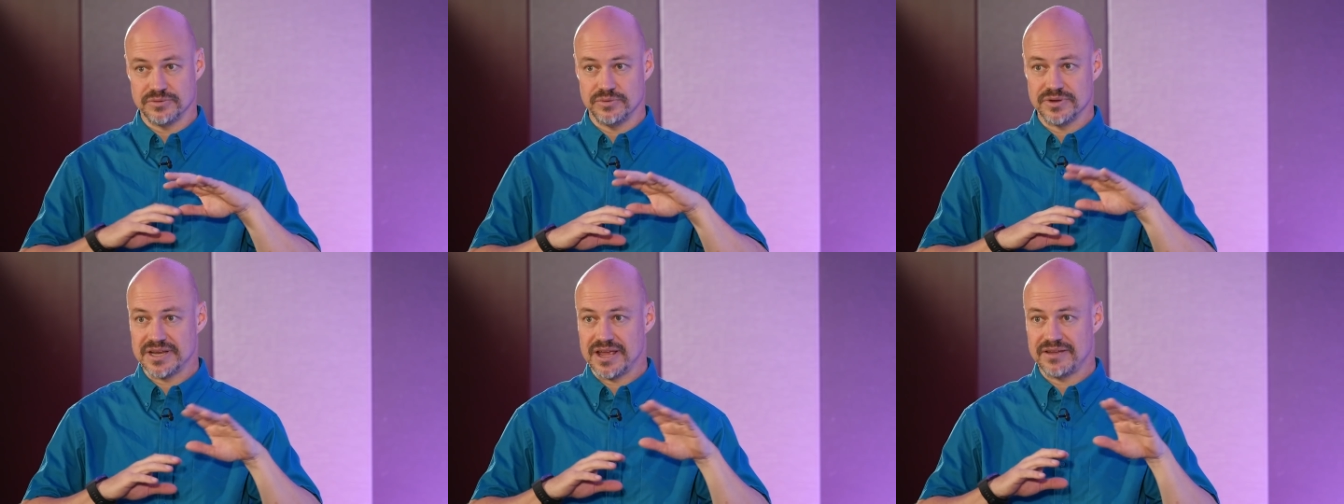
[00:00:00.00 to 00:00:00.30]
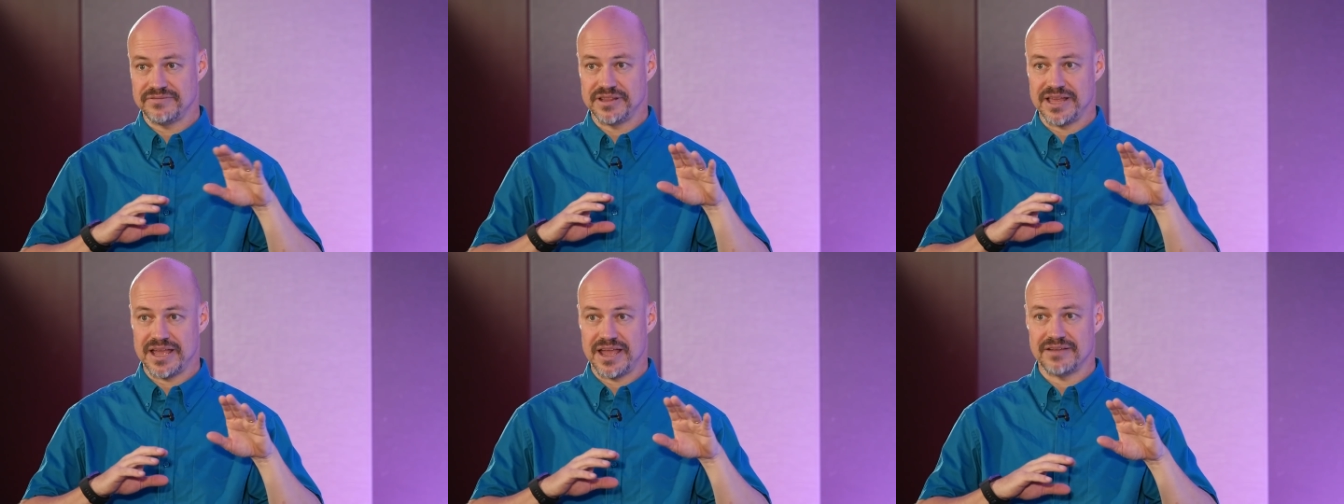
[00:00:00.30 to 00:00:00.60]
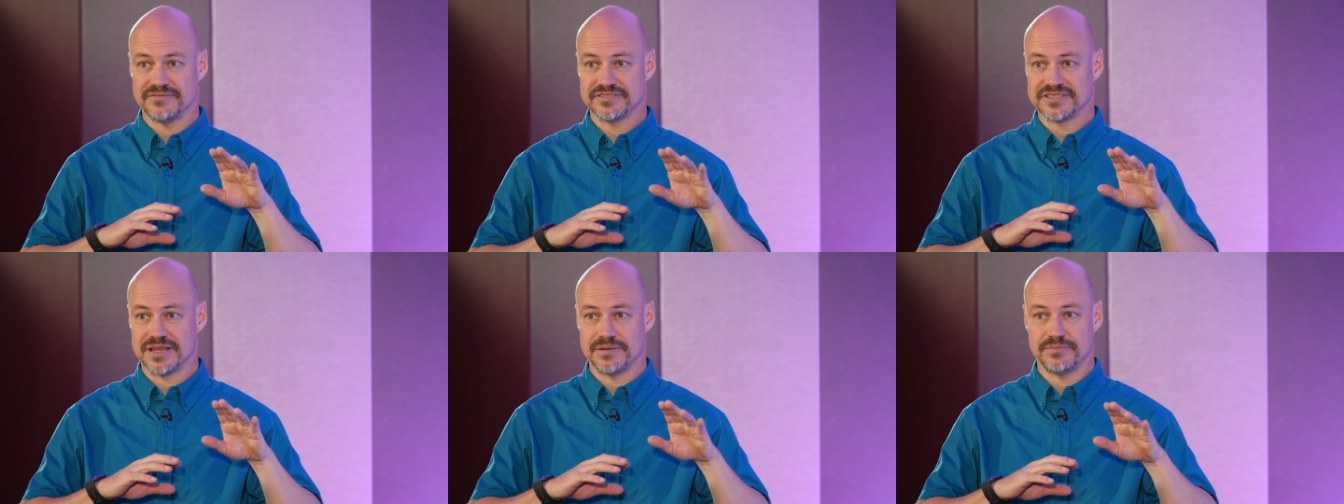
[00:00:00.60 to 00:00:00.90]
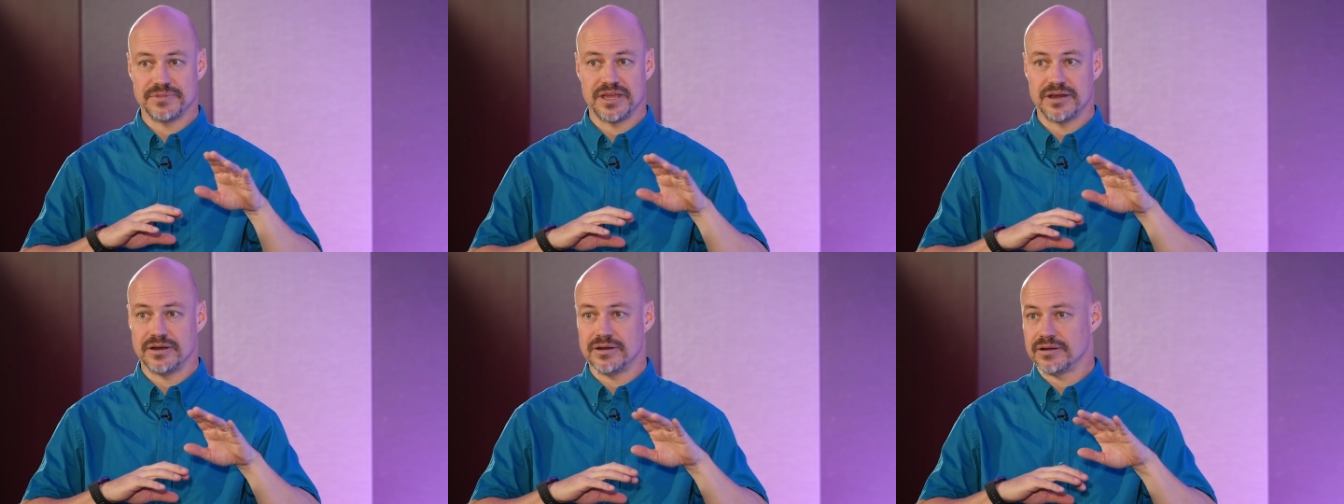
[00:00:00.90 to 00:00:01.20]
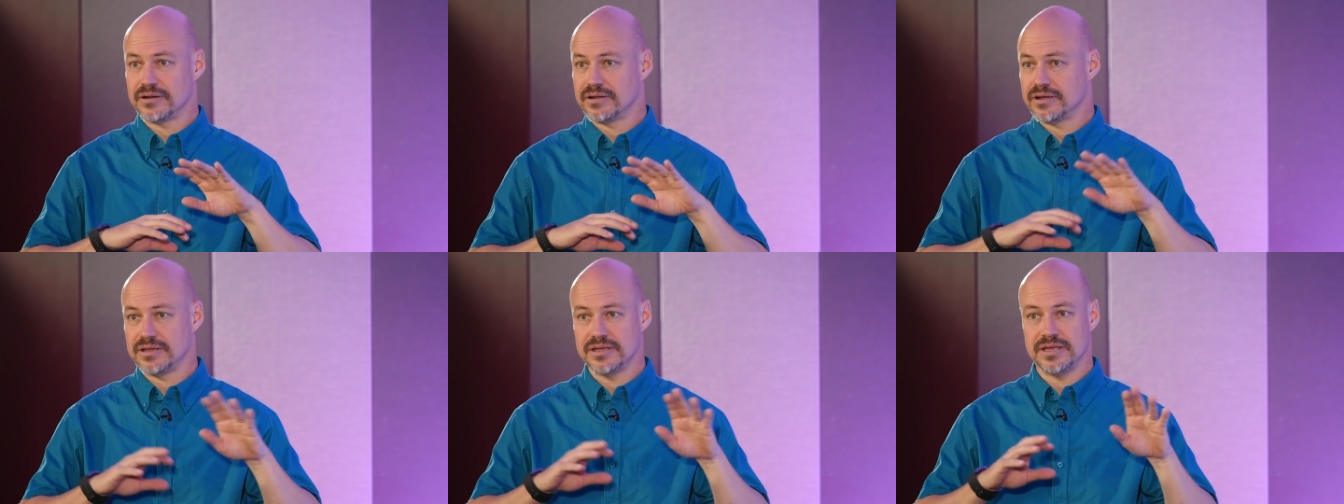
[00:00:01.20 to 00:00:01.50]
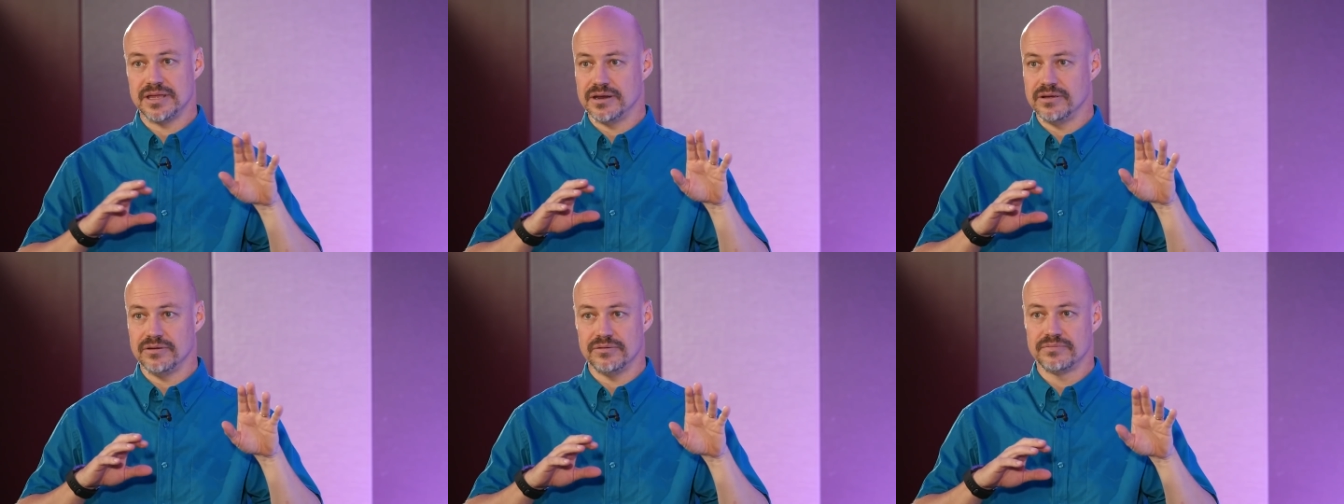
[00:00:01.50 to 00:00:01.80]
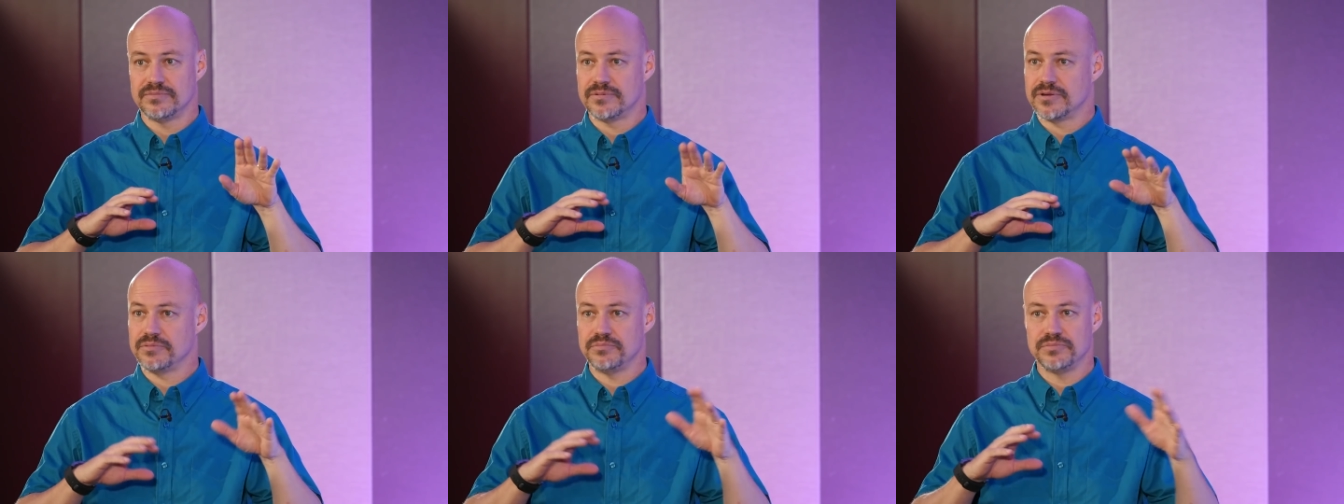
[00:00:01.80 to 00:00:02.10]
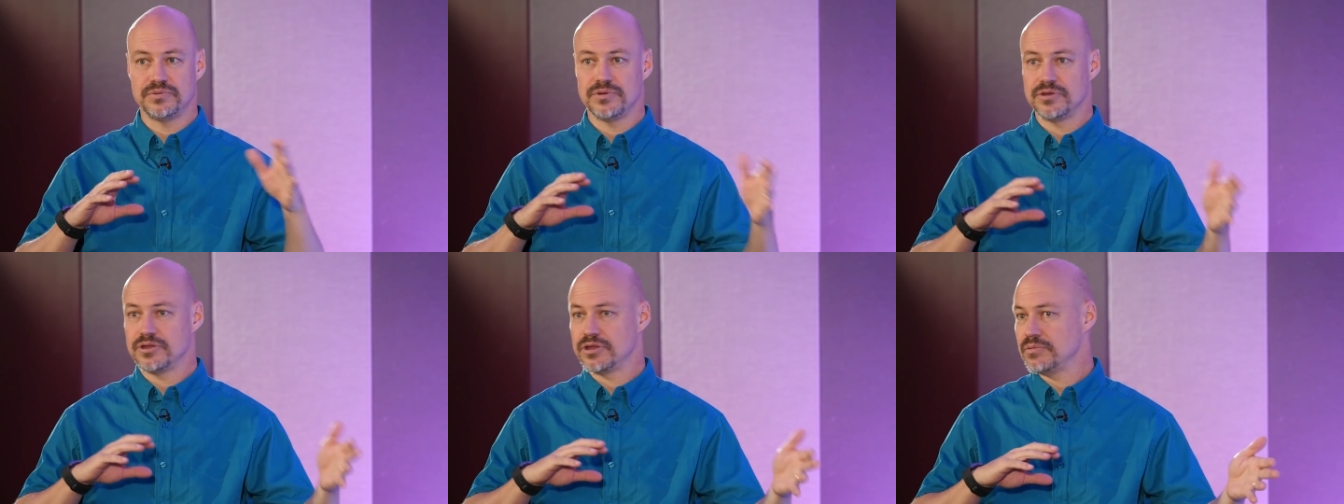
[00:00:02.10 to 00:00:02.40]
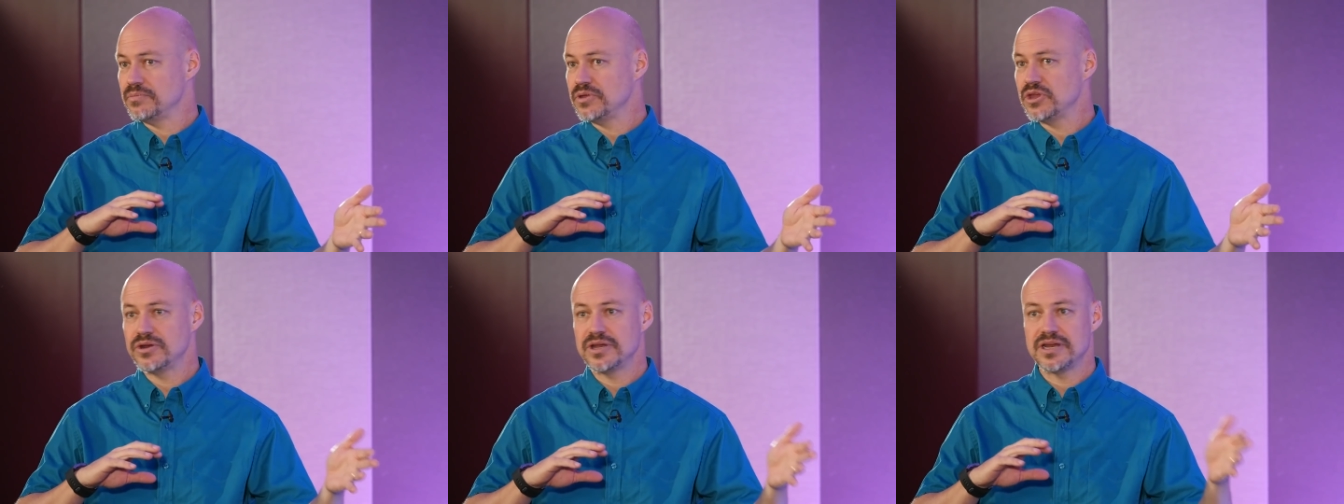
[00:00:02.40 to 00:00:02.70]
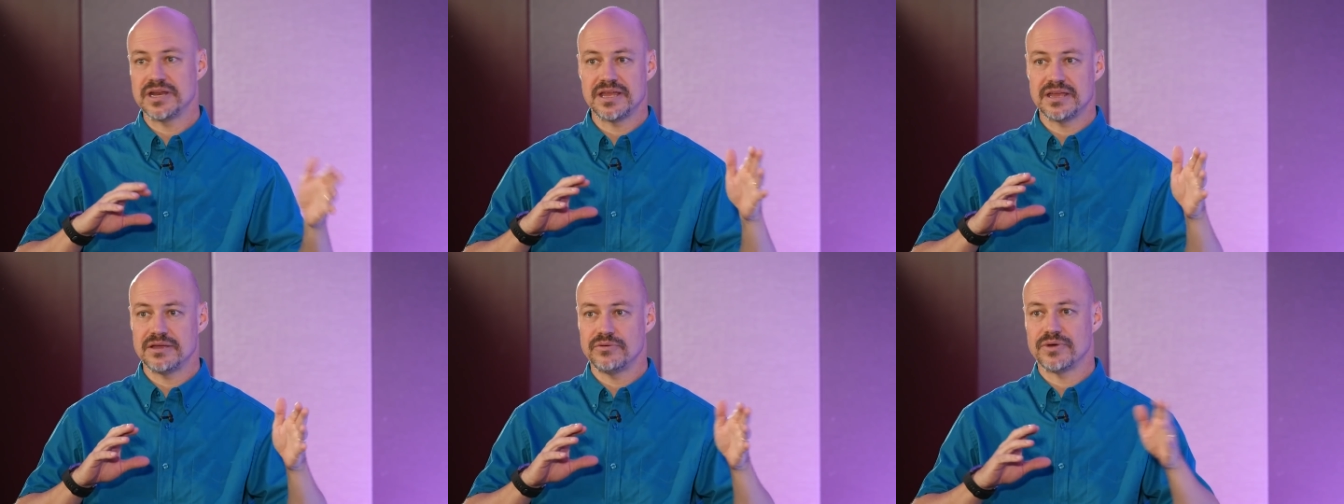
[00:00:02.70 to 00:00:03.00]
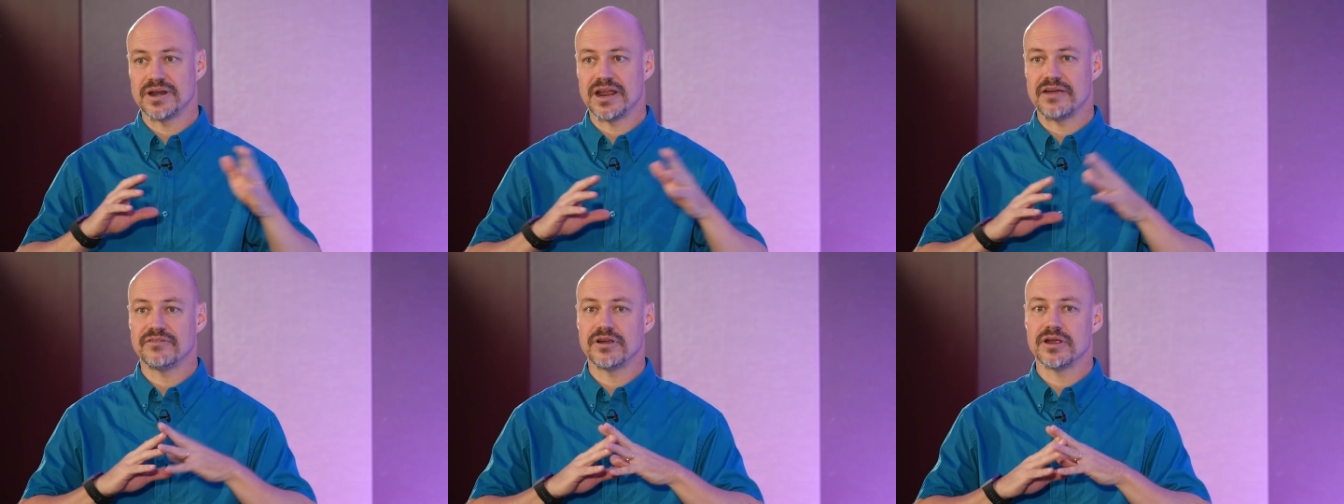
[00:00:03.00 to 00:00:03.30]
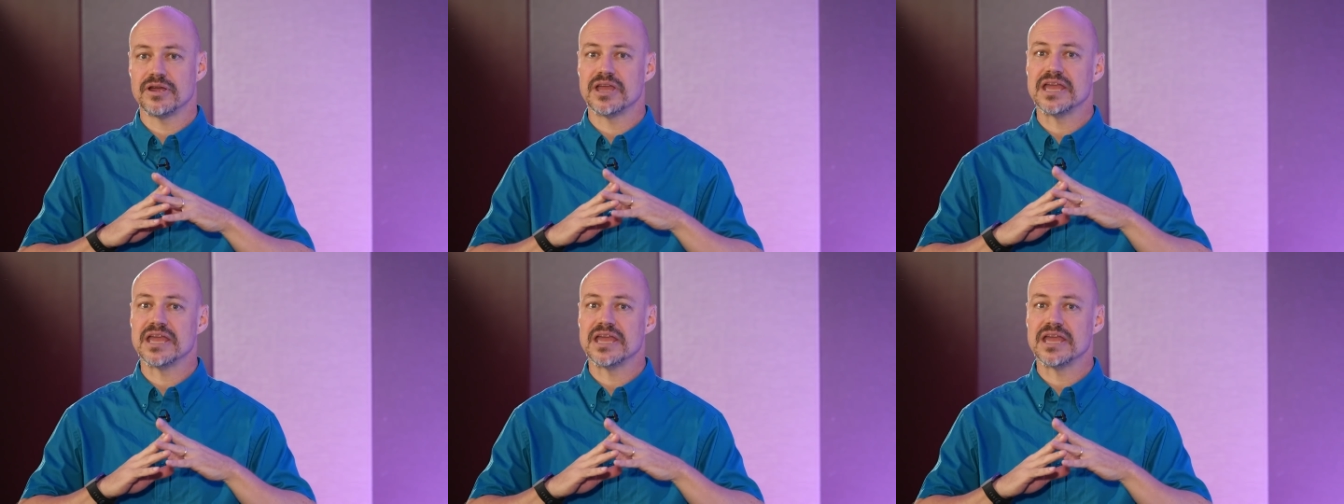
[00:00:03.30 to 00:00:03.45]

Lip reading: We definitely have some that are, you know, community, whatever.